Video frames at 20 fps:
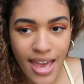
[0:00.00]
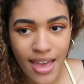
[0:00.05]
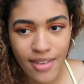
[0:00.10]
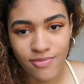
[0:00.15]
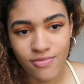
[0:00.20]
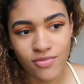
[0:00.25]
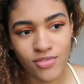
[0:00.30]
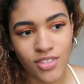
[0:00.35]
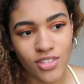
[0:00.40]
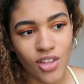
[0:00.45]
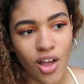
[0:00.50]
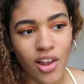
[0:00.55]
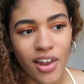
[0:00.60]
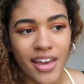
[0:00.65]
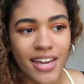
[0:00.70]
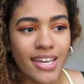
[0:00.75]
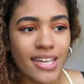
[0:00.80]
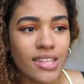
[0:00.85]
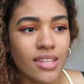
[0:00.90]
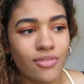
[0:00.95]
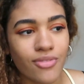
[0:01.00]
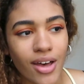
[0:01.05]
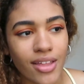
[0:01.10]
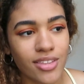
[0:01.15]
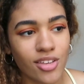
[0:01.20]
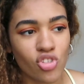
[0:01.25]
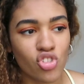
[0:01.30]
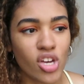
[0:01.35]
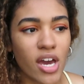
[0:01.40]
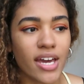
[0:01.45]
and not liking the
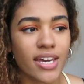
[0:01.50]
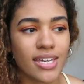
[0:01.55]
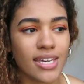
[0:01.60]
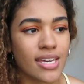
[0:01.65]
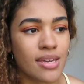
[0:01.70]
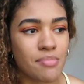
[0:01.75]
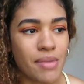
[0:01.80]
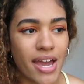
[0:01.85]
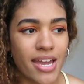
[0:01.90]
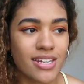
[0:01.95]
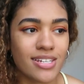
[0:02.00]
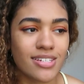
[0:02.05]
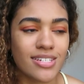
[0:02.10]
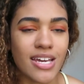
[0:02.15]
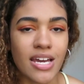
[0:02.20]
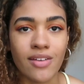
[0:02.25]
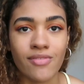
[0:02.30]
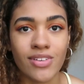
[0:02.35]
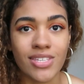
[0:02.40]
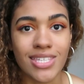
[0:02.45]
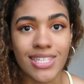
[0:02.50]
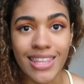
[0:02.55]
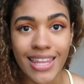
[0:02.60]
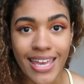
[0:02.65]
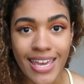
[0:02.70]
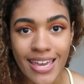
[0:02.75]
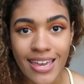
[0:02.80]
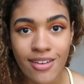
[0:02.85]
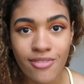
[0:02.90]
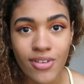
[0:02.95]
fact that Jacquie made Davis
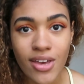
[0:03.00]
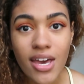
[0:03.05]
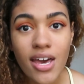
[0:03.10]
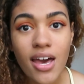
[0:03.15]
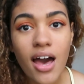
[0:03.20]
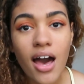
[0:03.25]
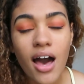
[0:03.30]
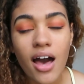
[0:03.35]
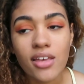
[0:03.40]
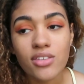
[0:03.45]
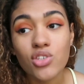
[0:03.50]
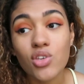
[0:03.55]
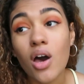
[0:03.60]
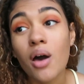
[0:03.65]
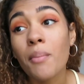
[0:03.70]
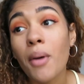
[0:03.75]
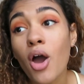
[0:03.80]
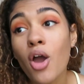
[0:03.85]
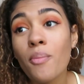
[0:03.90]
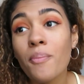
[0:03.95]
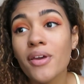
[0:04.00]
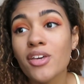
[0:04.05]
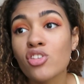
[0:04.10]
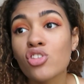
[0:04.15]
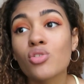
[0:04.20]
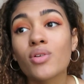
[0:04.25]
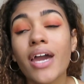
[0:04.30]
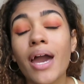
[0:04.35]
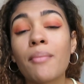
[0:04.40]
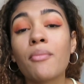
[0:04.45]
leave. So I'm hoping
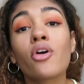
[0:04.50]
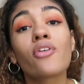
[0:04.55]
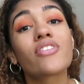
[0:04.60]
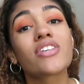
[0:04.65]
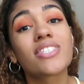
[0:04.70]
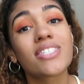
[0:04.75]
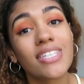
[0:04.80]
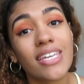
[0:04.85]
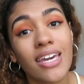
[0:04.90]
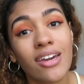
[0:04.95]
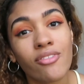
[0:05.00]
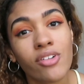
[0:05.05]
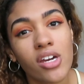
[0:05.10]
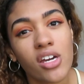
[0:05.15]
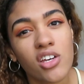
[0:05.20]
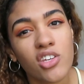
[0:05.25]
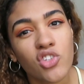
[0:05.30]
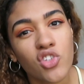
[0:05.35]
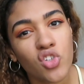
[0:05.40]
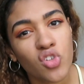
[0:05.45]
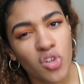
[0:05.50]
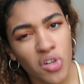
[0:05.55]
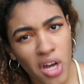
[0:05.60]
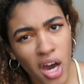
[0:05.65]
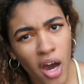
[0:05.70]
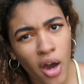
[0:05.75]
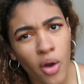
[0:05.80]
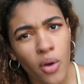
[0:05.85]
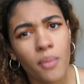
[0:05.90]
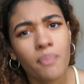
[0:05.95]
she'll get more of a serious, you
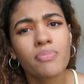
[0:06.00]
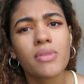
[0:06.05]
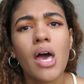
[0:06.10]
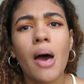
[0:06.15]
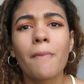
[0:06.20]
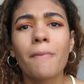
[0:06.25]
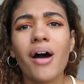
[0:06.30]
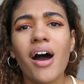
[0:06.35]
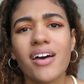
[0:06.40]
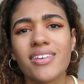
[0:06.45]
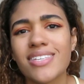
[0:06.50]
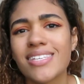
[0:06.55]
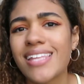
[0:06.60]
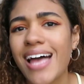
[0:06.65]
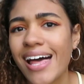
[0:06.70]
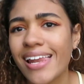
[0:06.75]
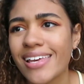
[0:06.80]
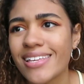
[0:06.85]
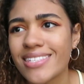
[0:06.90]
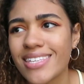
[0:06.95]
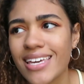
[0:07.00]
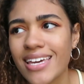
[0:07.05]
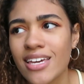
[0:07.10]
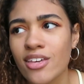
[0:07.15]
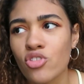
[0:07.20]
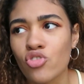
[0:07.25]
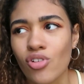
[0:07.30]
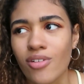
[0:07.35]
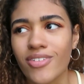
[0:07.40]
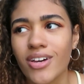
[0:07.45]
know,
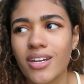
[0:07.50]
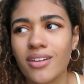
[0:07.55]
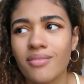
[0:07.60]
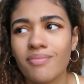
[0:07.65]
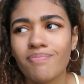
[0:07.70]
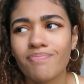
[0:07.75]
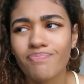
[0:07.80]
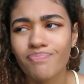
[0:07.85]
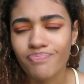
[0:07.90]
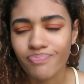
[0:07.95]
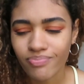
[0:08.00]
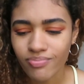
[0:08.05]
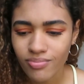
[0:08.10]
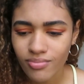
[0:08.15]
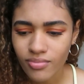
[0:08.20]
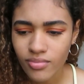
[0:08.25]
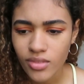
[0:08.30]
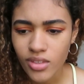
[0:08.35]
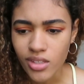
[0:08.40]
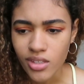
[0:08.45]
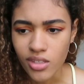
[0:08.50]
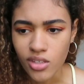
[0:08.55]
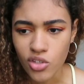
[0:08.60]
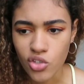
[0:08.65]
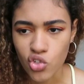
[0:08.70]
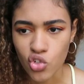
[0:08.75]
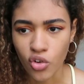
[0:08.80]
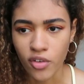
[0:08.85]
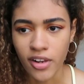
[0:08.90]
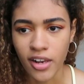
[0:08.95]
personality driven
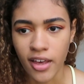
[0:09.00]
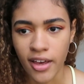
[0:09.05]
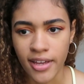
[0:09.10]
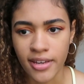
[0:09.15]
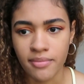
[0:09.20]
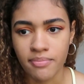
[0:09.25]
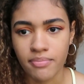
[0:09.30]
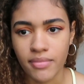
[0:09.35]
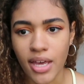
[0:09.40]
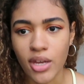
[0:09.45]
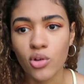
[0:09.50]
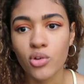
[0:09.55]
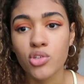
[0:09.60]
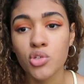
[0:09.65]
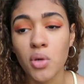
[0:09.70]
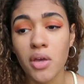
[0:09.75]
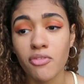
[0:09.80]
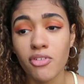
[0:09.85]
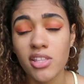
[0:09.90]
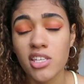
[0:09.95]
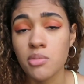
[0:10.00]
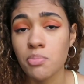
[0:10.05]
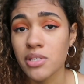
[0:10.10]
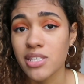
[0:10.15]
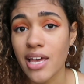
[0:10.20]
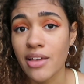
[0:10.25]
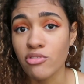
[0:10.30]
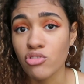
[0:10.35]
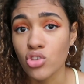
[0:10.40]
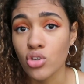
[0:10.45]
storyline. And also, I think there's
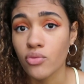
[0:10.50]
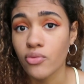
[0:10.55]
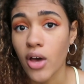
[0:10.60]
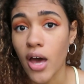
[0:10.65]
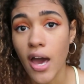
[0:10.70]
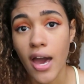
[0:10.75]
potential for